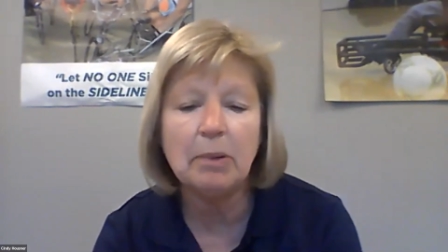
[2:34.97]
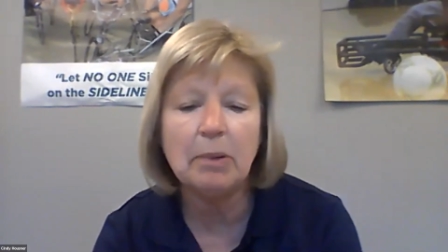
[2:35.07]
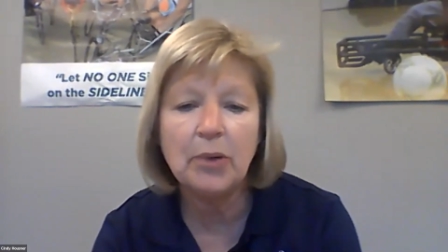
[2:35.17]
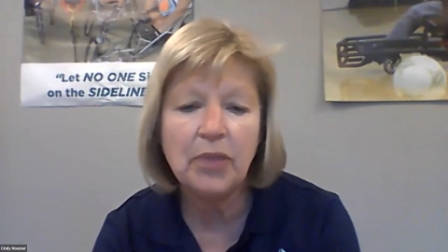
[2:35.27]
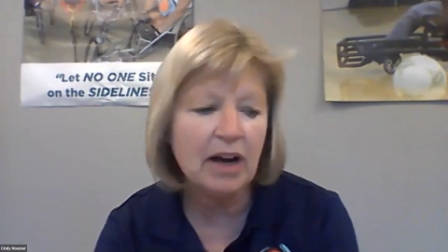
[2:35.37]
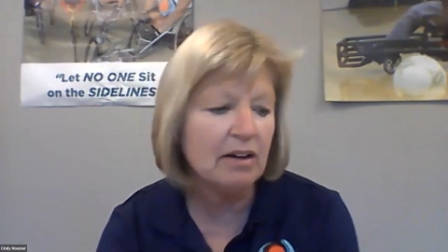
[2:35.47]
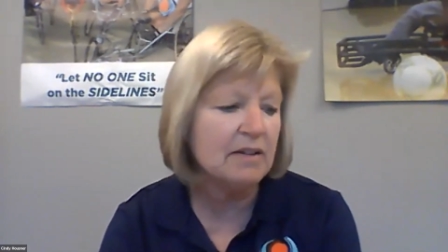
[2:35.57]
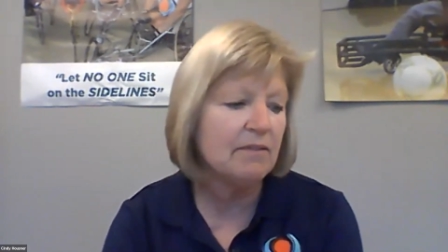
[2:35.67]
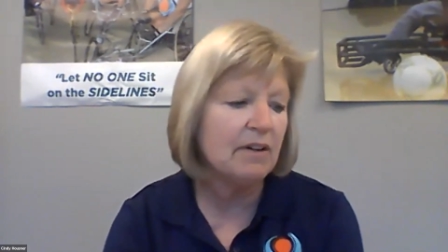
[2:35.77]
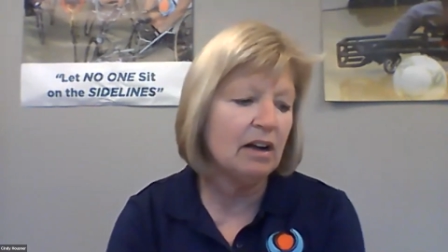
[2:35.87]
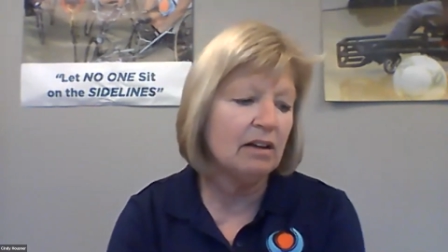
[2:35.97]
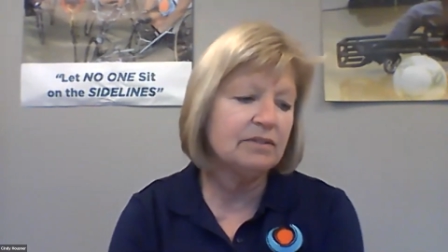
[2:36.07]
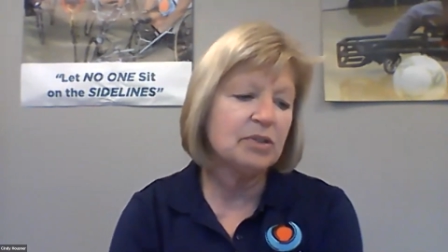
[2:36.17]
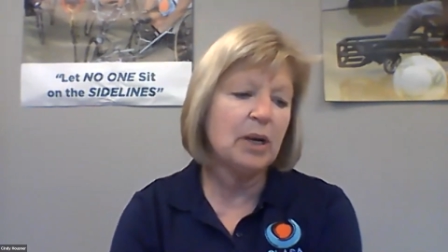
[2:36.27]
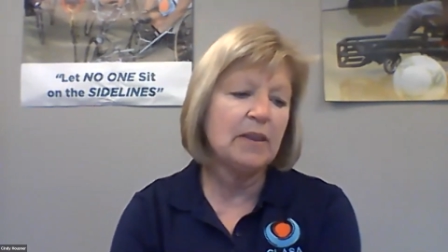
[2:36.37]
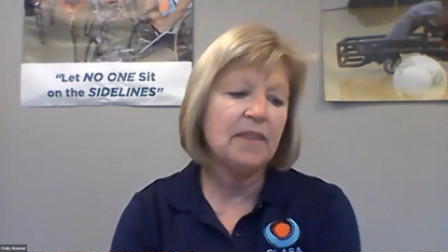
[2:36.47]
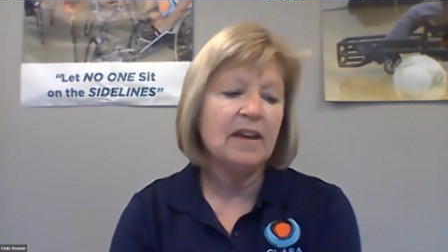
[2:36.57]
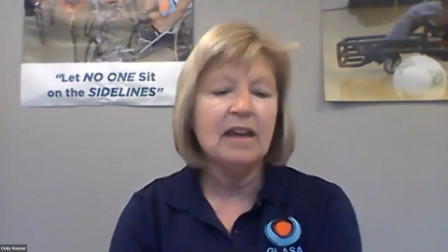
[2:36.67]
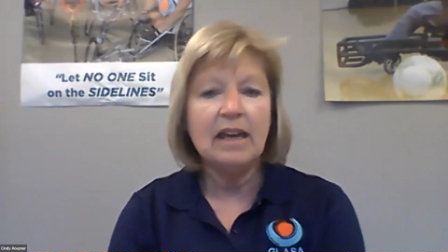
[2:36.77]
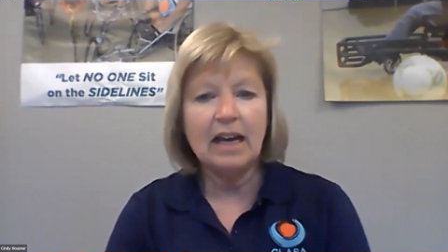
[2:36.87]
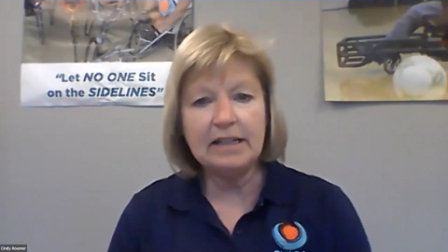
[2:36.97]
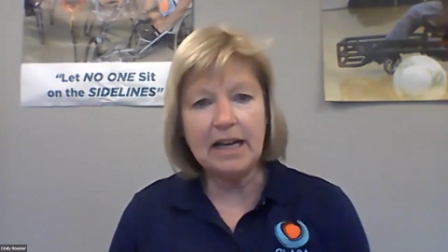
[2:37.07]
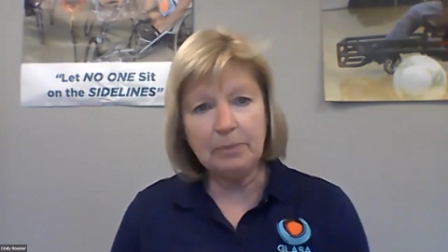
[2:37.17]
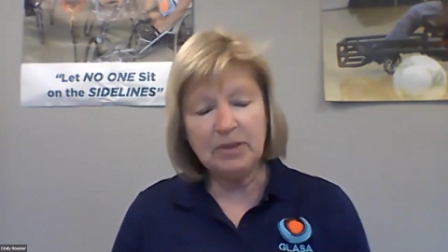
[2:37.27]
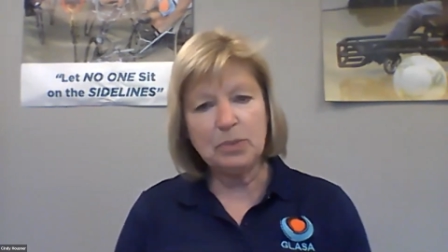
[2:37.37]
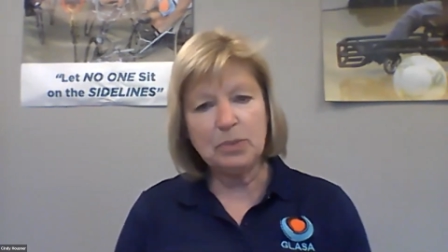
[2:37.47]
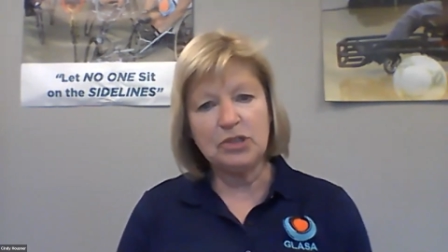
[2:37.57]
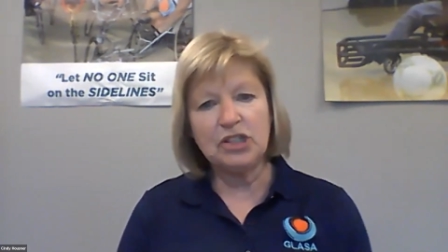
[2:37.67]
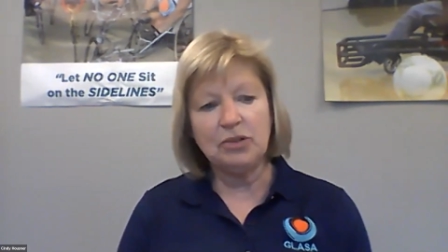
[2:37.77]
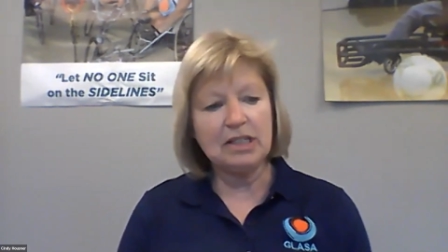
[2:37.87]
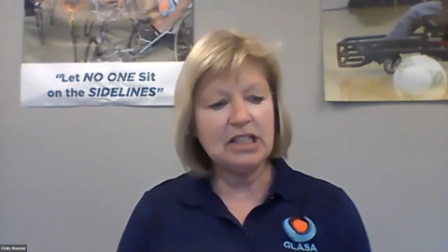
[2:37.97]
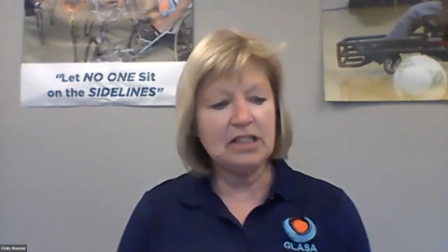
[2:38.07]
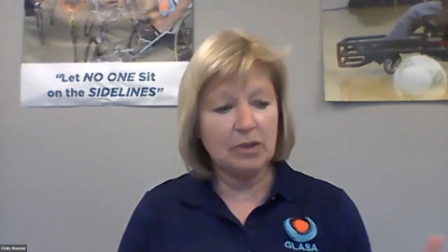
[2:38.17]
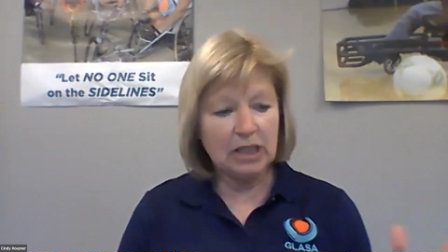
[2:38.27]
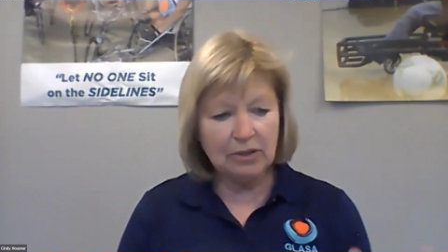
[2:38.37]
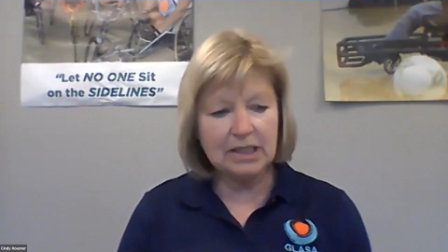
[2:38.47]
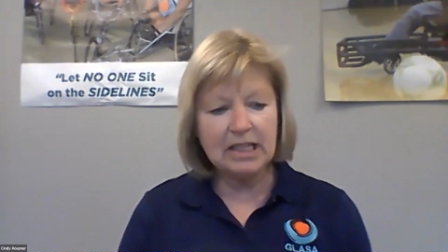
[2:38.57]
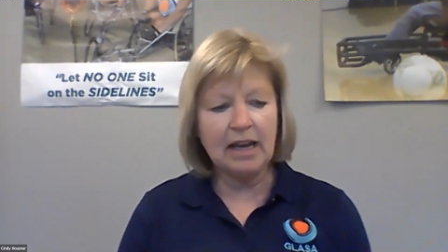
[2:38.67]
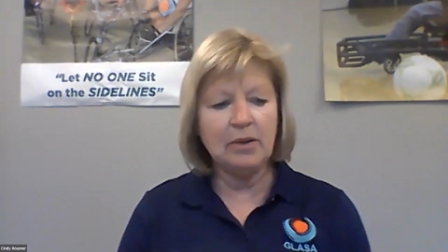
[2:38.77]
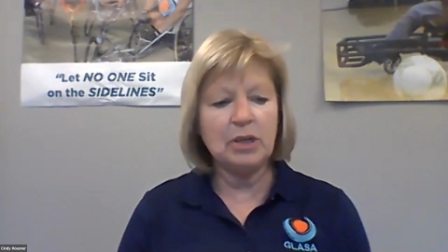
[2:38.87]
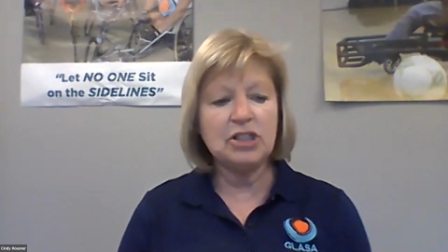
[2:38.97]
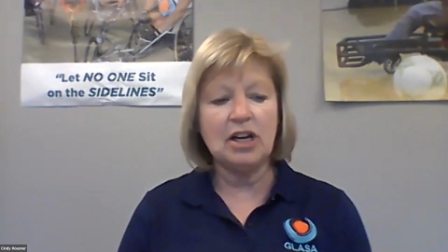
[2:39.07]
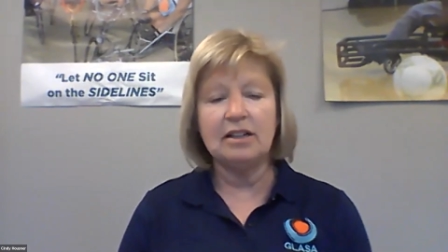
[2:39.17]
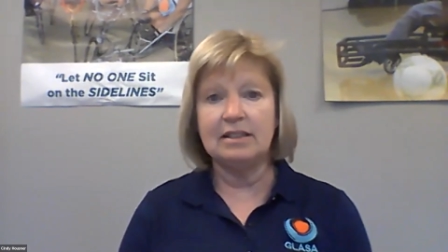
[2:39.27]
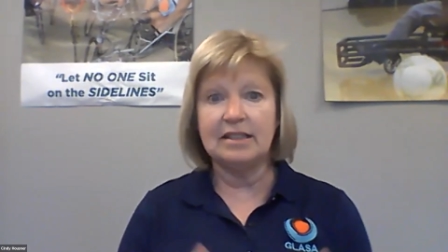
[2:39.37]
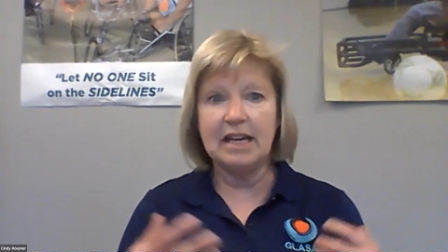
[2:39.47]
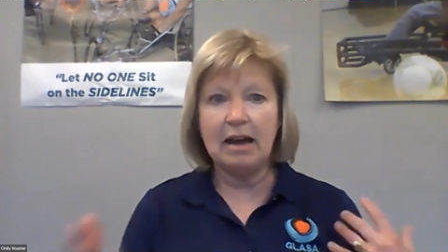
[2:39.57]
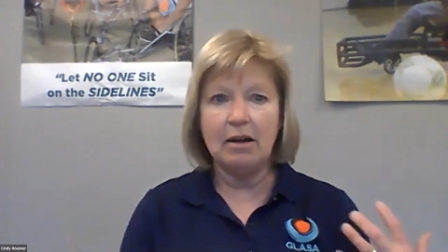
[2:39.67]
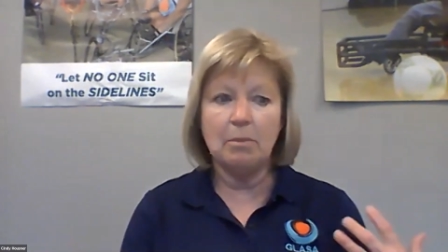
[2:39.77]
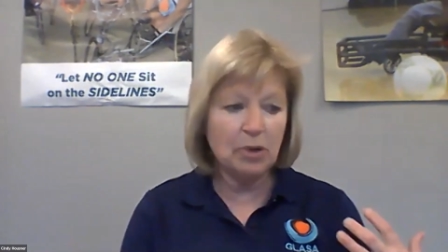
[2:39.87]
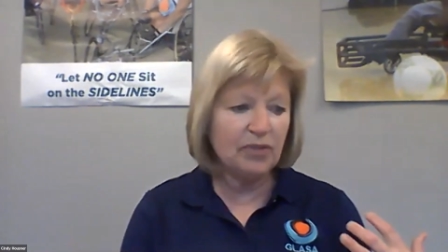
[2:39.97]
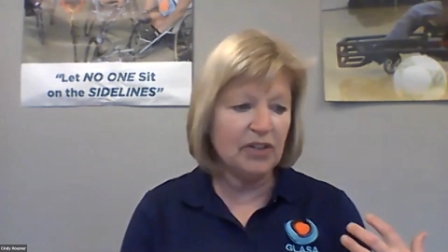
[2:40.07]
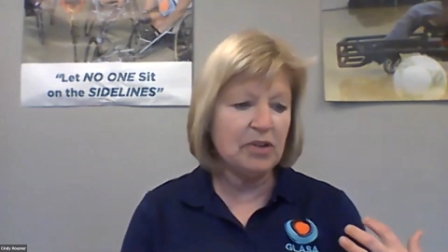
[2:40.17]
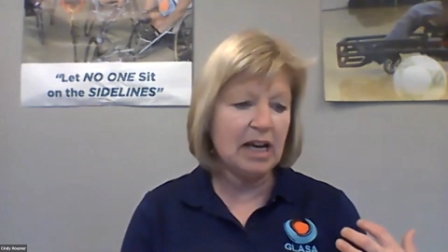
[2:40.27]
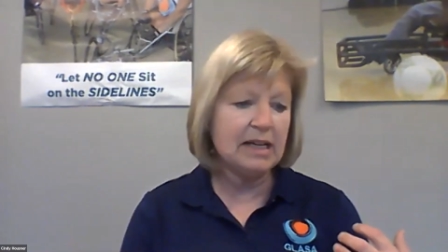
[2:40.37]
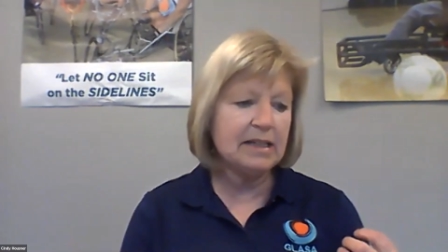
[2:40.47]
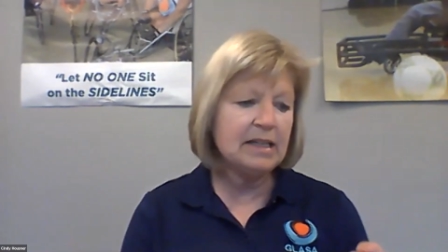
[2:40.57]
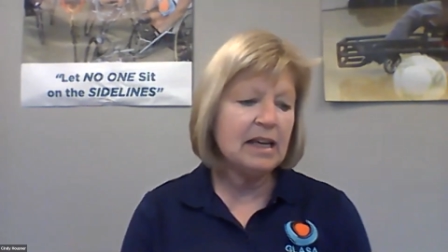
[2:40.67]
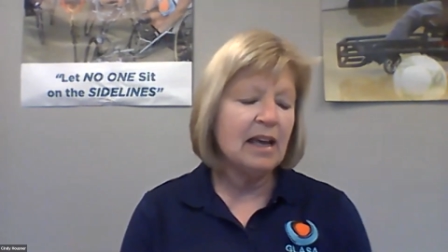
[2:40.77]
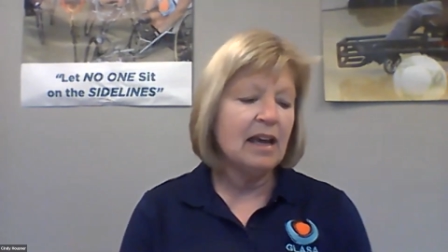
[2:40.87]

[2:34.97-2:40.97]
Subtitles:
Both are involved with Adaptive Sports US, which is now Move United.